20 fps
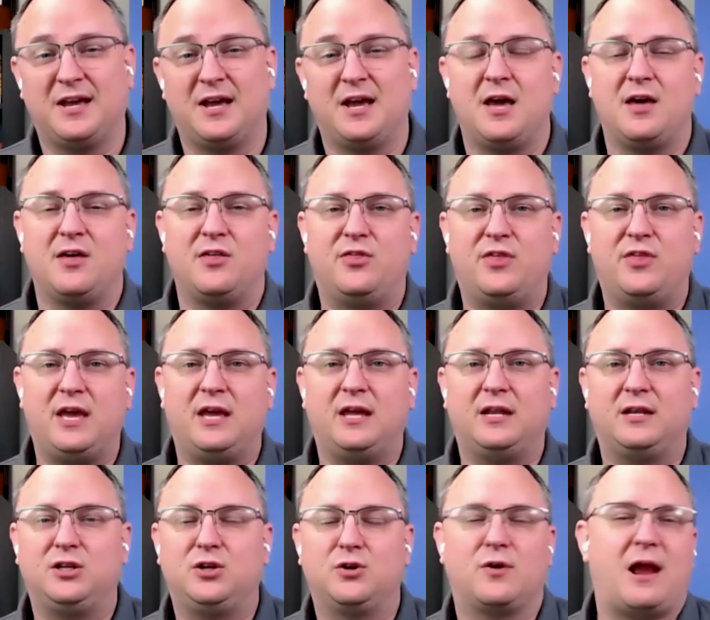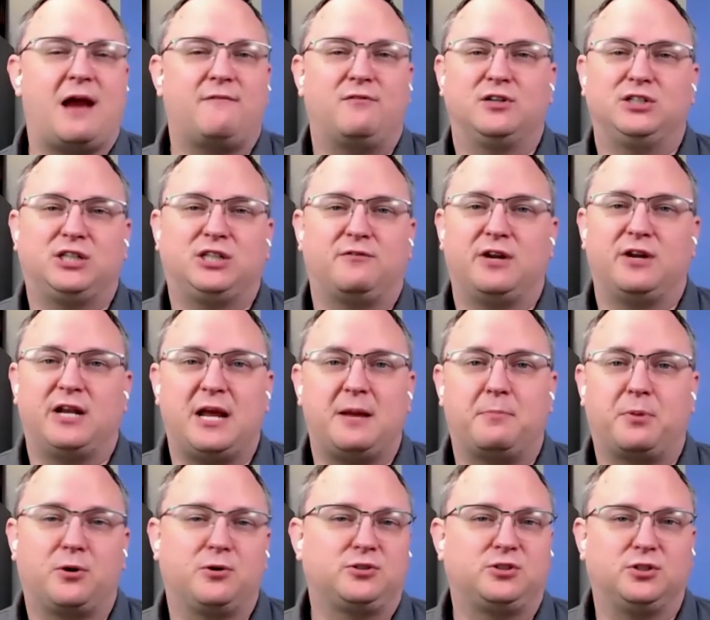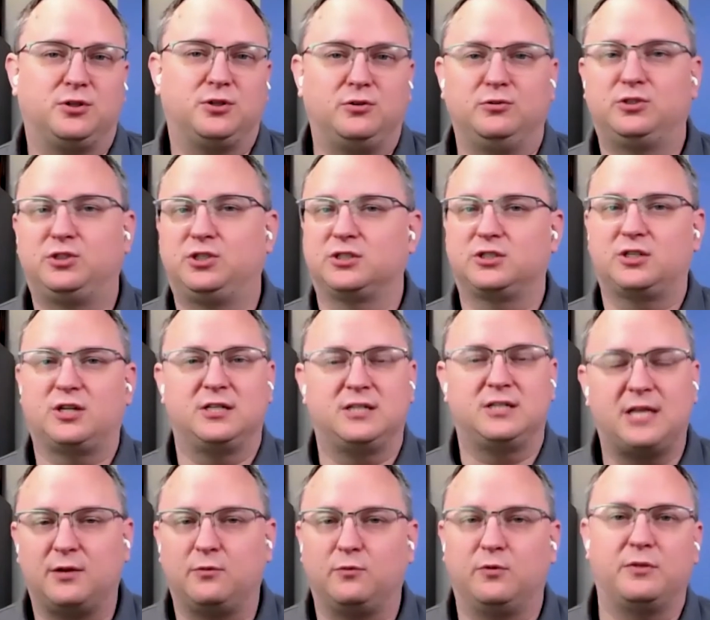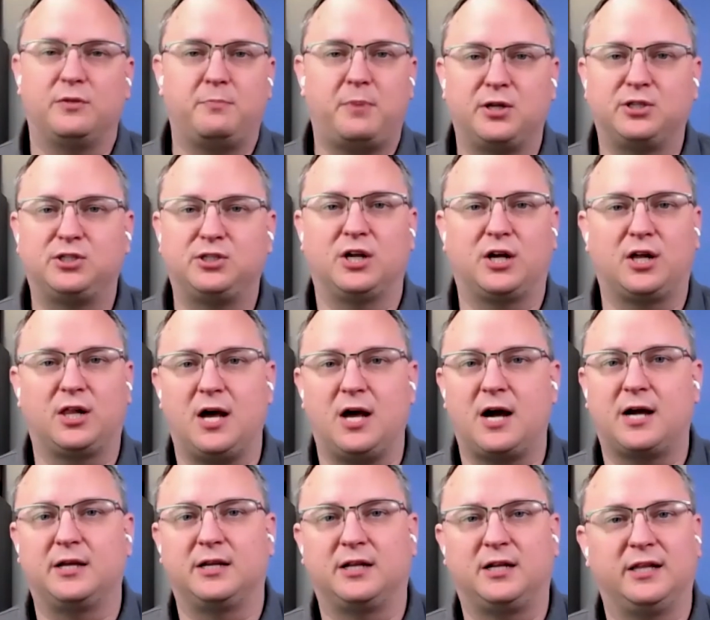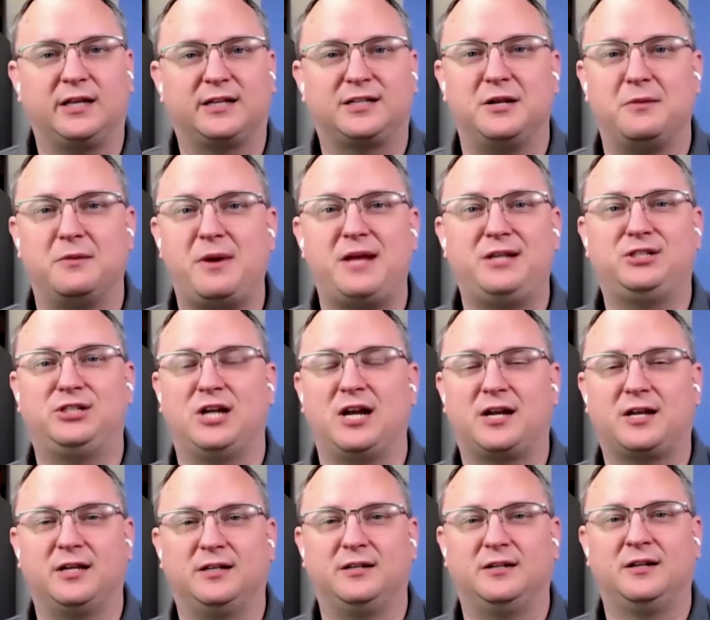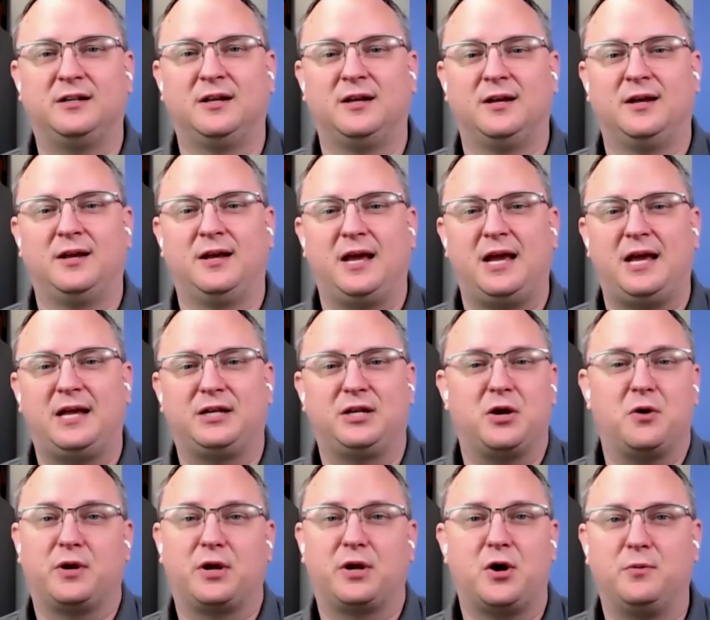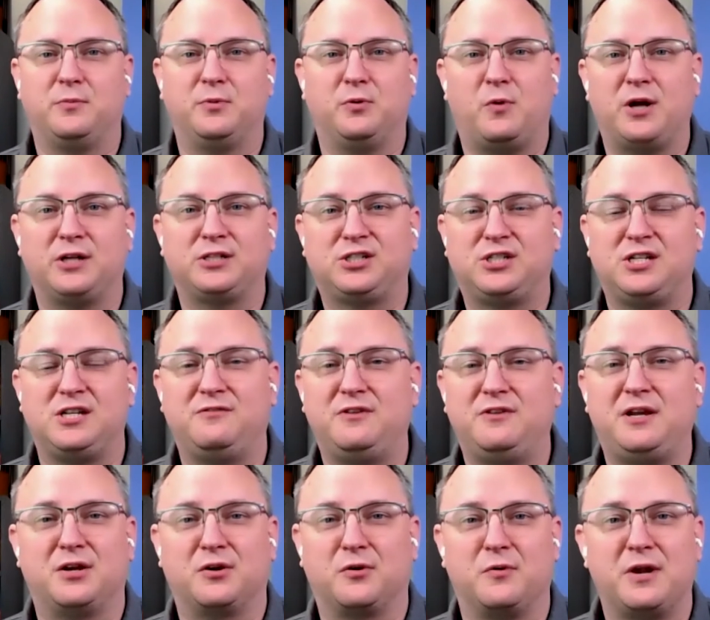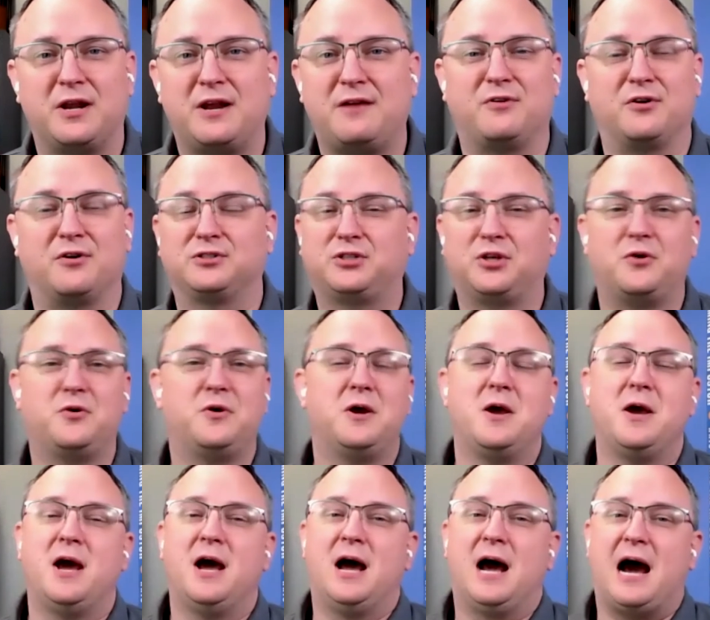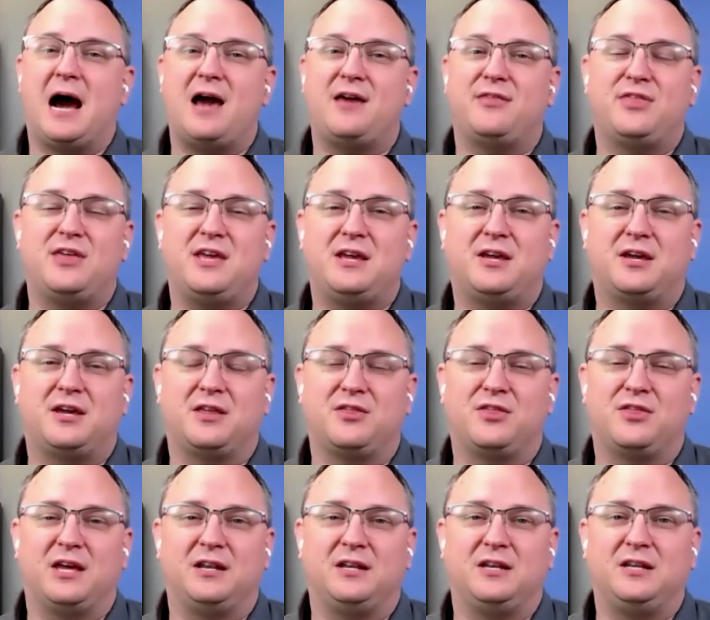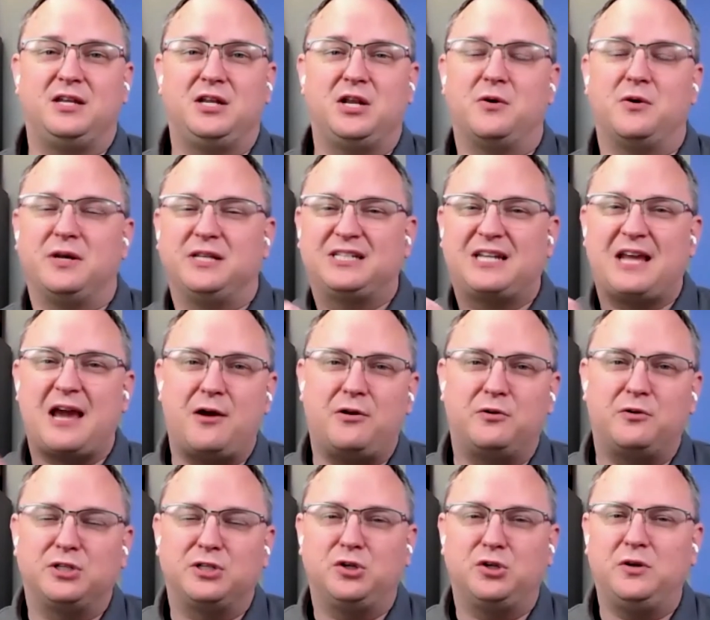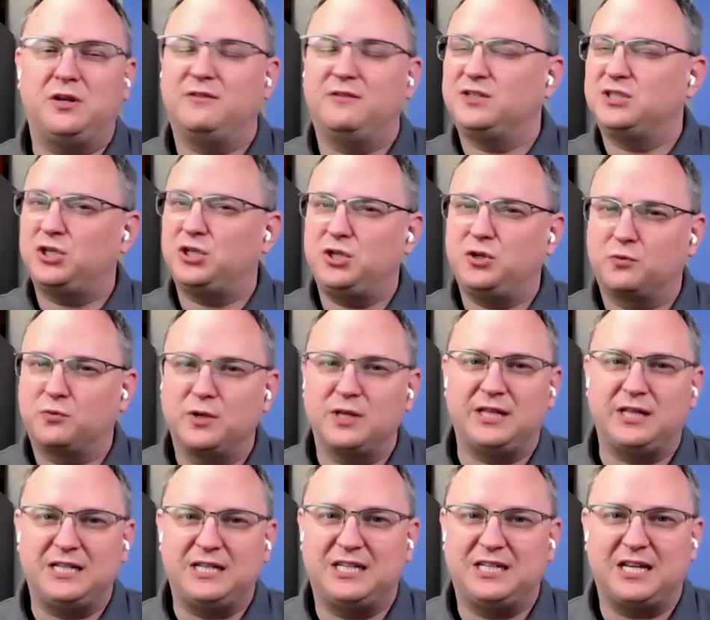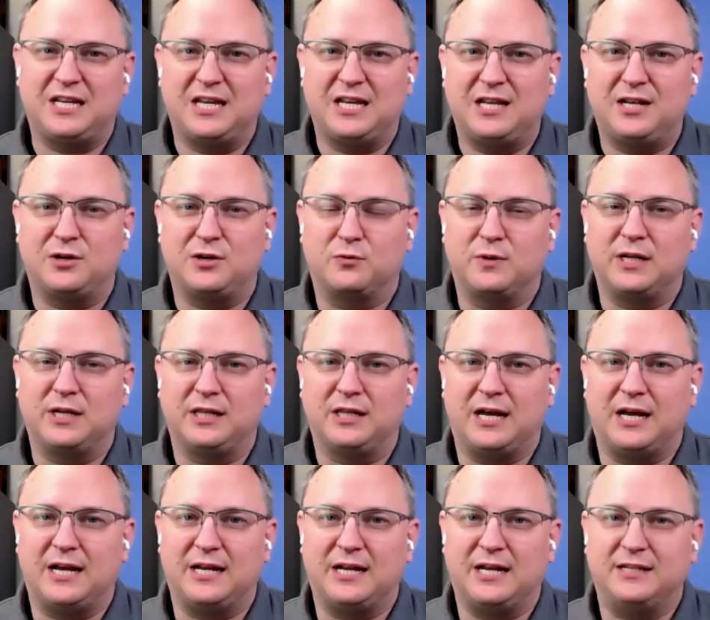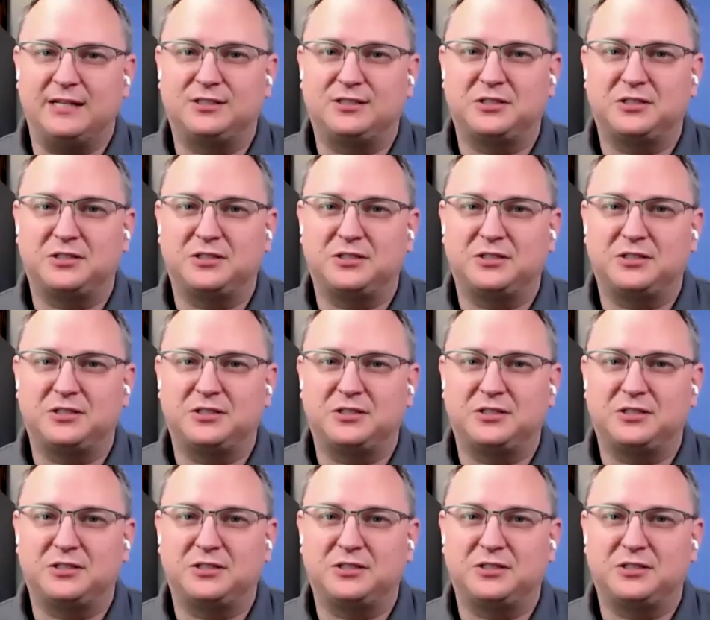than your average everyday person who's just content with punching a clock and collecting a paycheck and going home to watch TV or whatever. So I think that, it's counterintuitive until you really dig in and realize